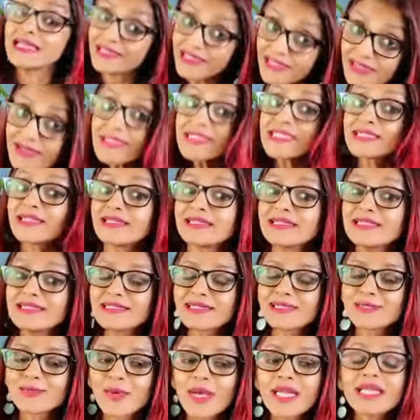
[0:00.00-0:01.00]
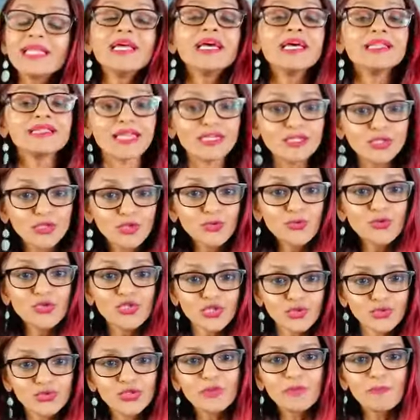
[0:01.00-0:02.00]
then there are studies as well that do
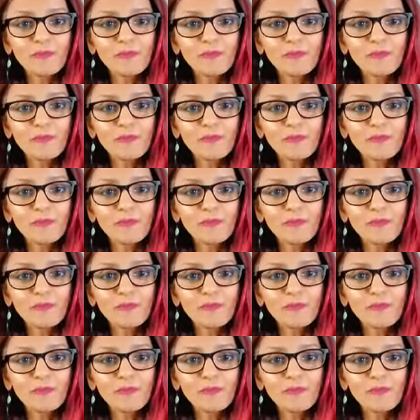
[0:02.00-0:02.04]
show